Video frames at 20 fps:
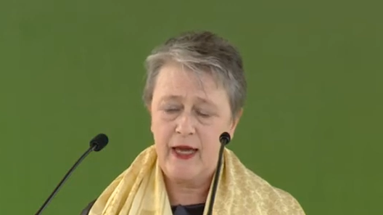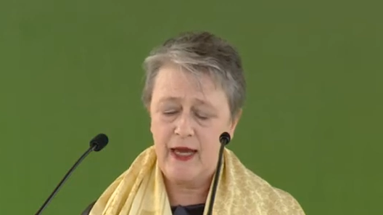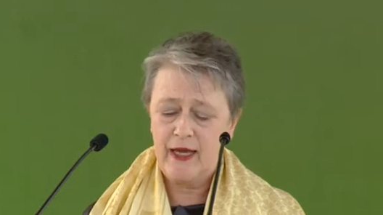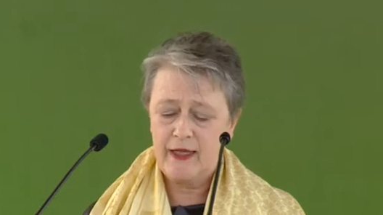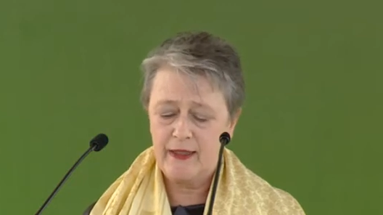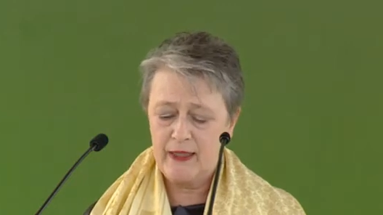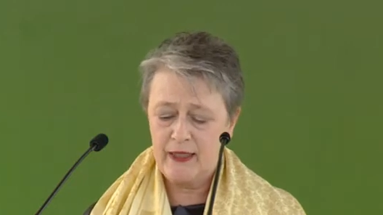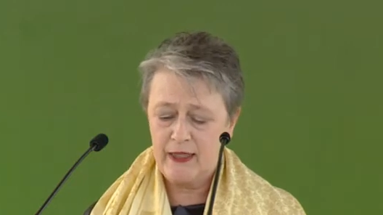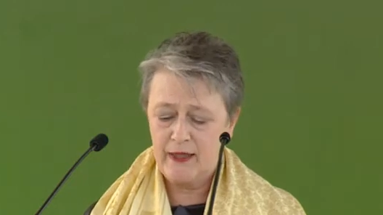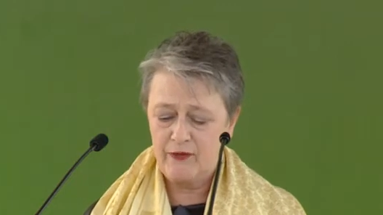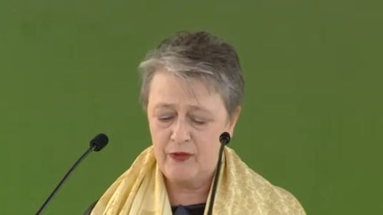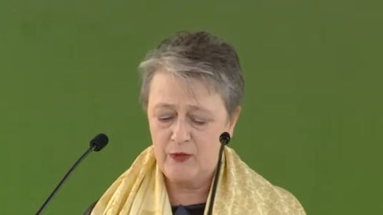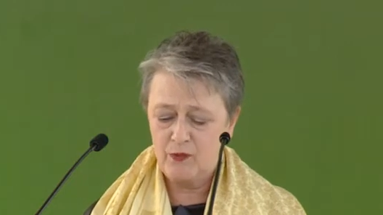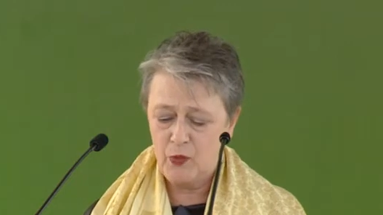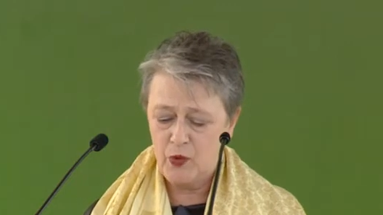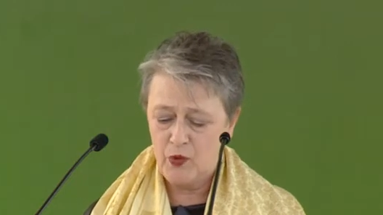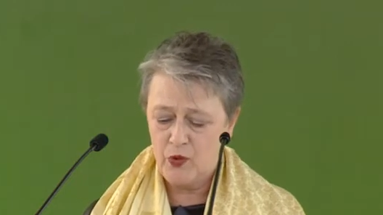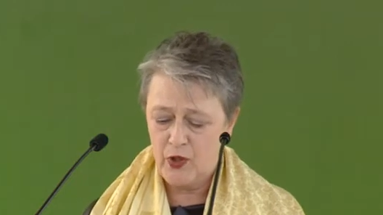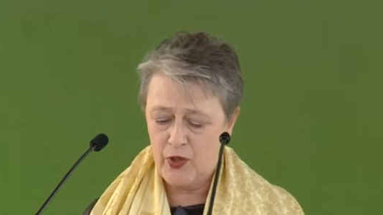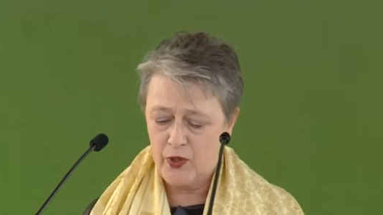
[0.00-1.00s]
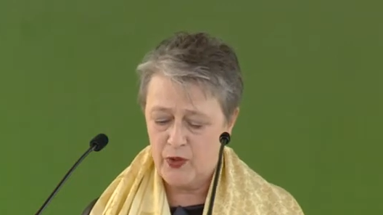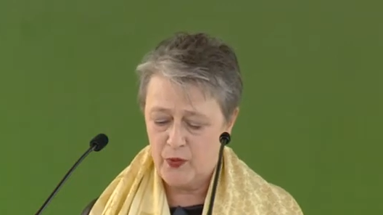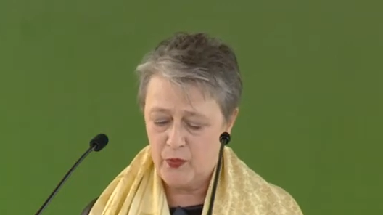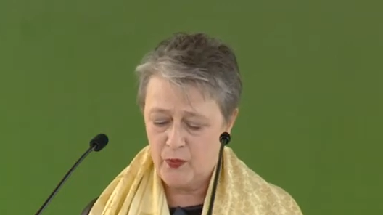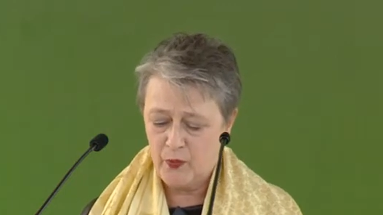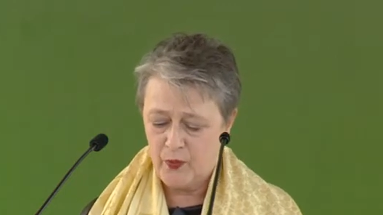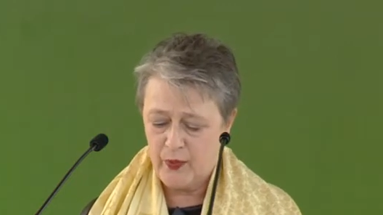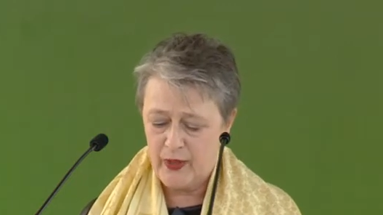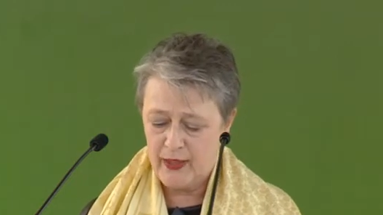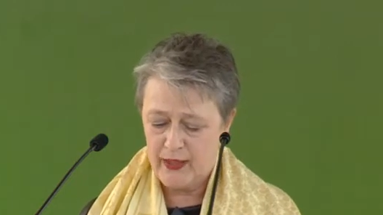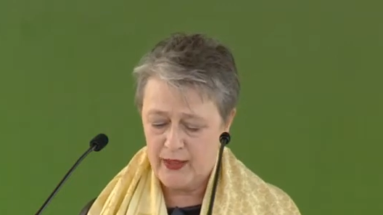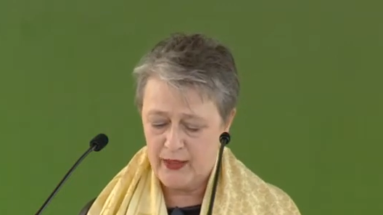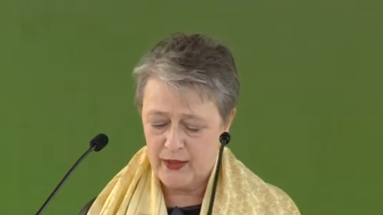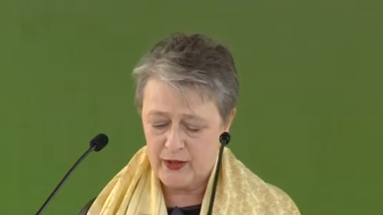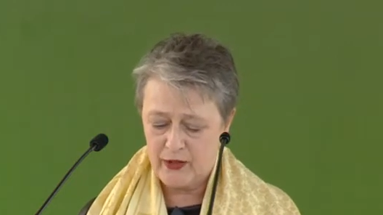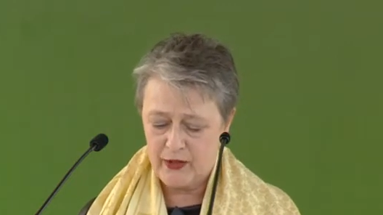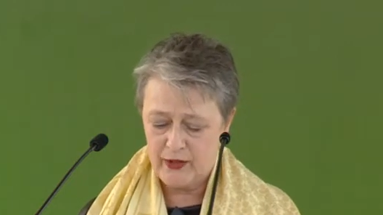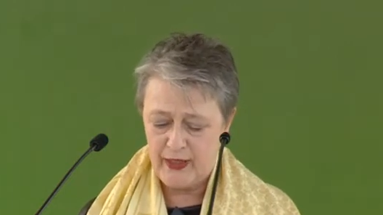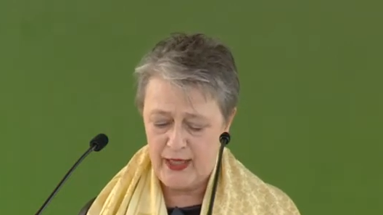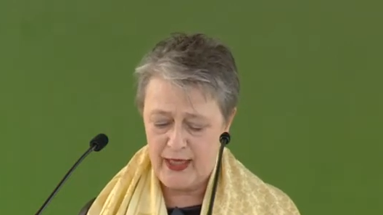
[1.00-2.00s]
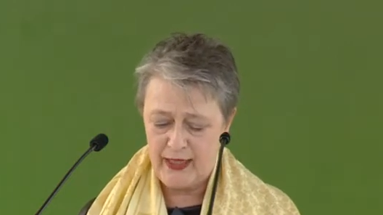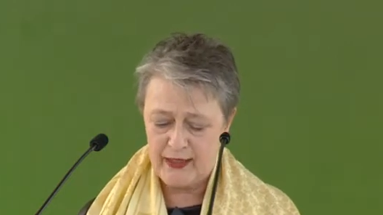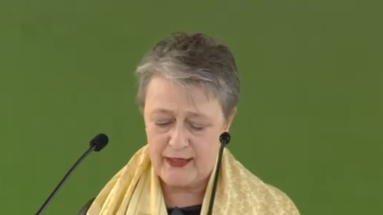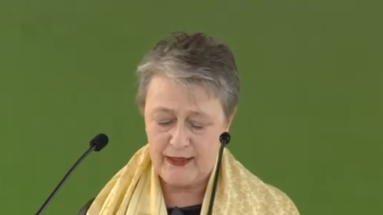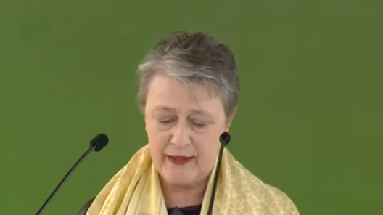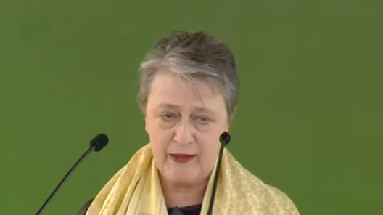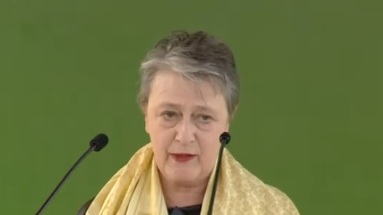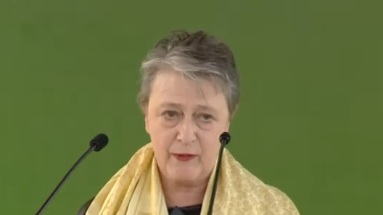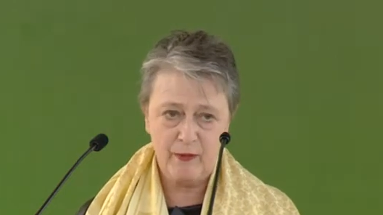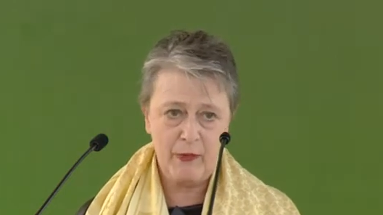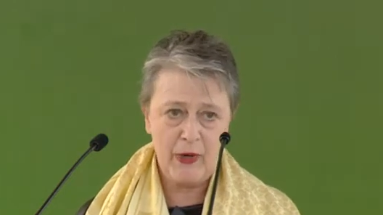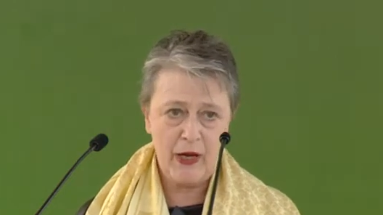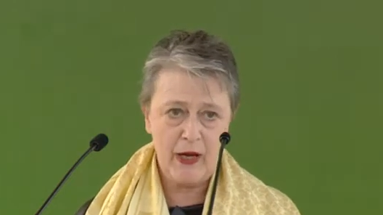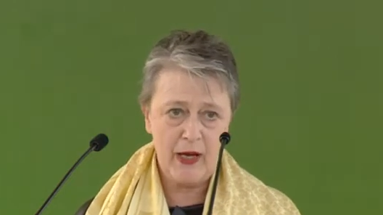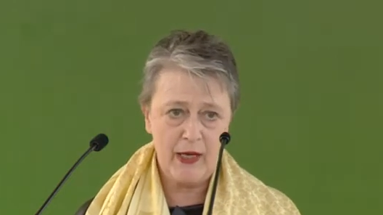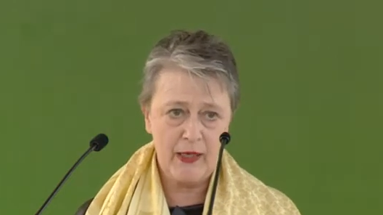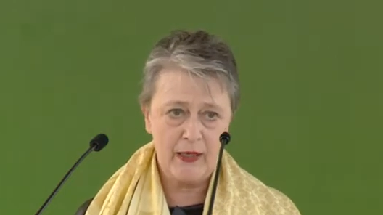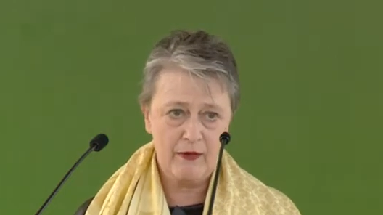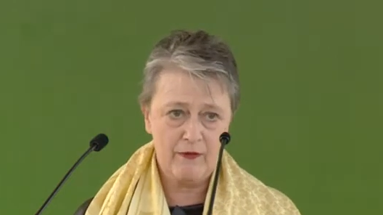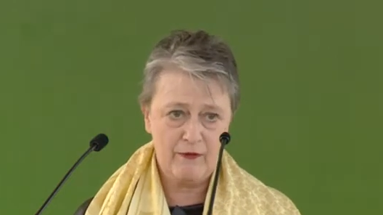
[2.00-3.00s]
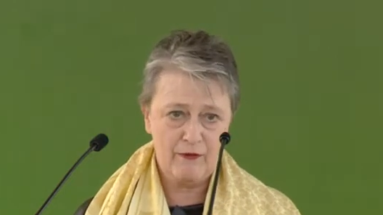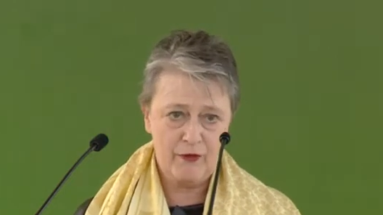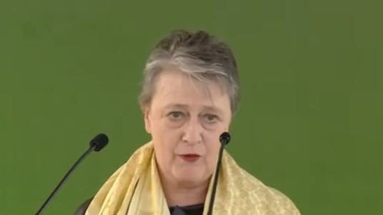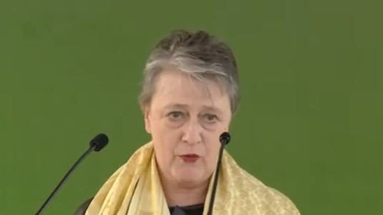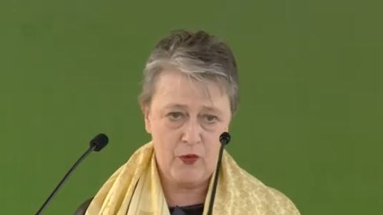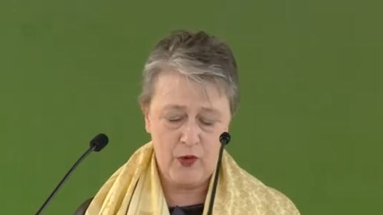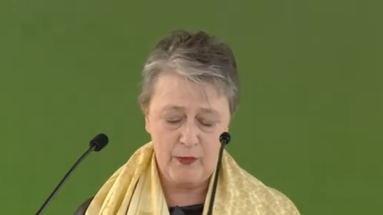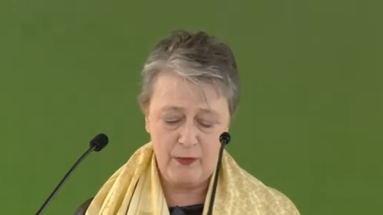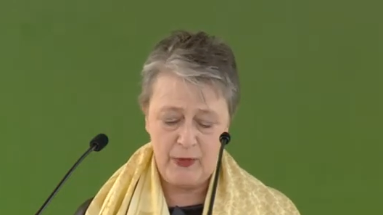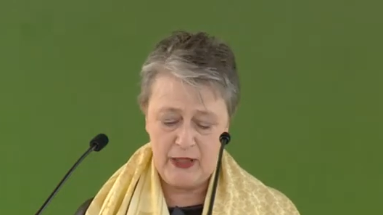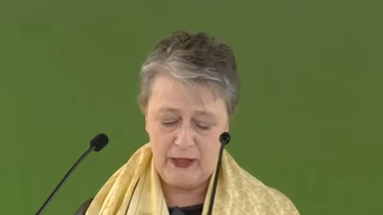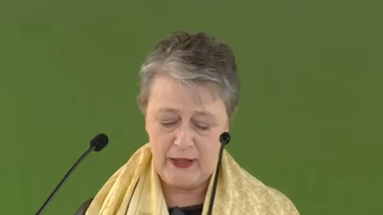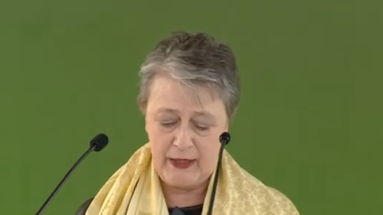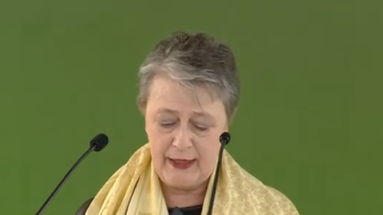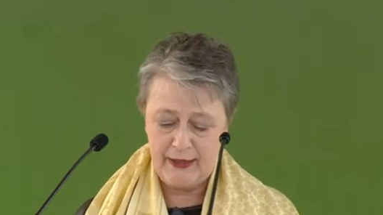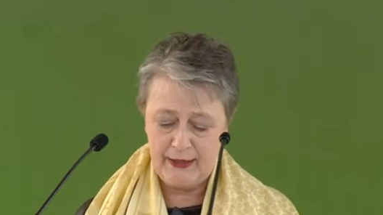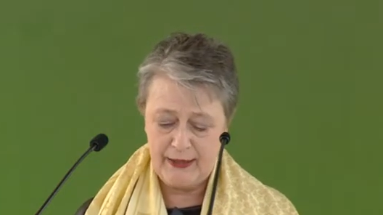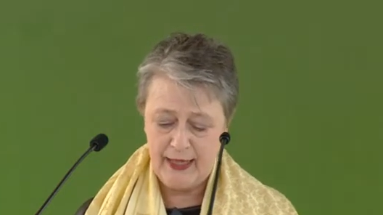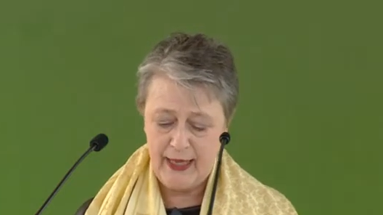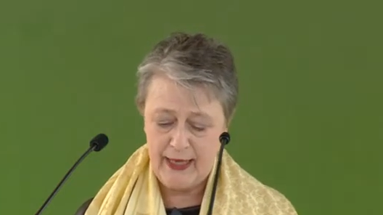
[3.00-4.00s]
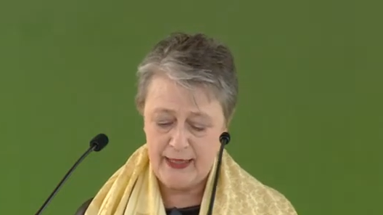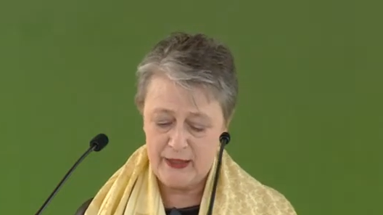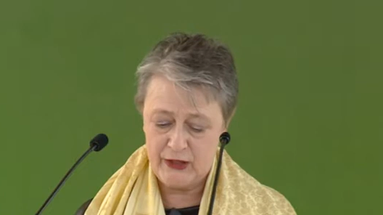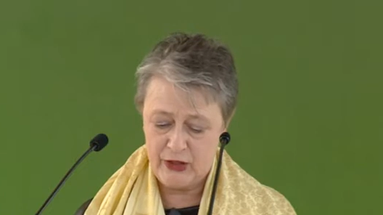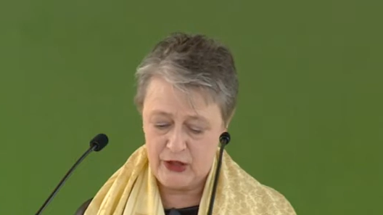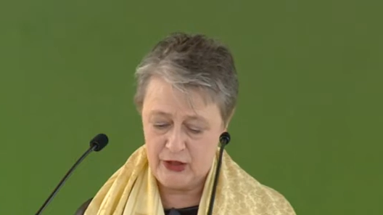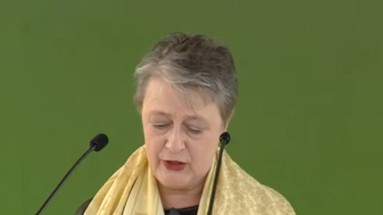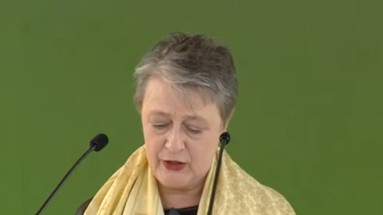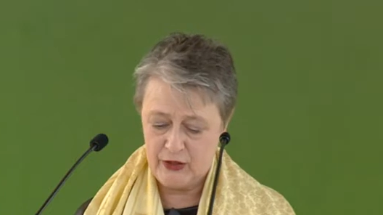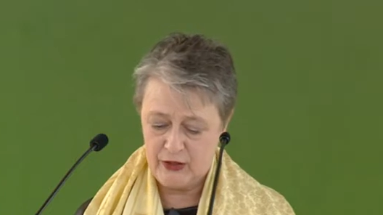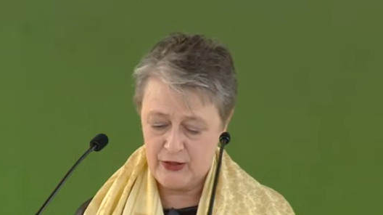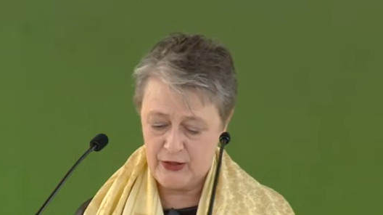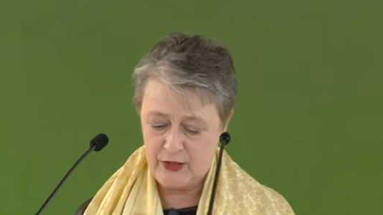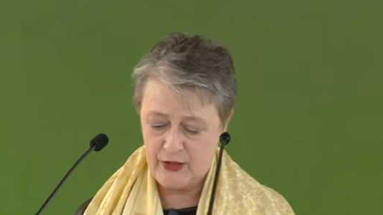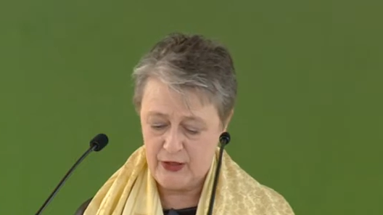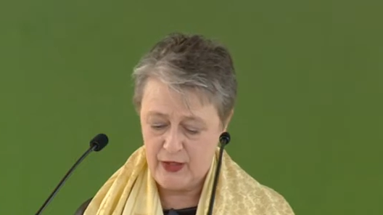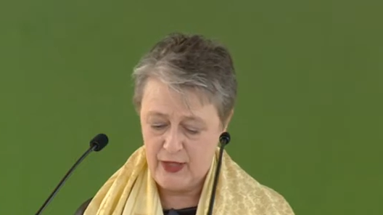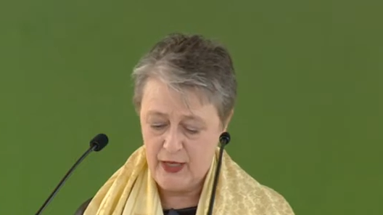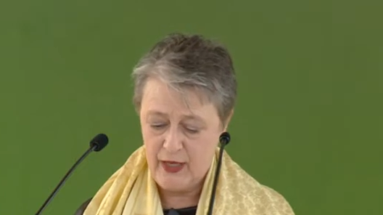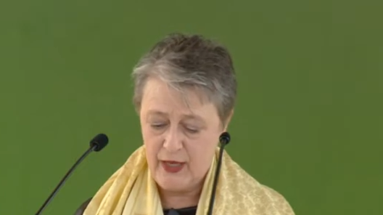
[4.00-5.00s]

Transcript: and even more, we connect by forming nations.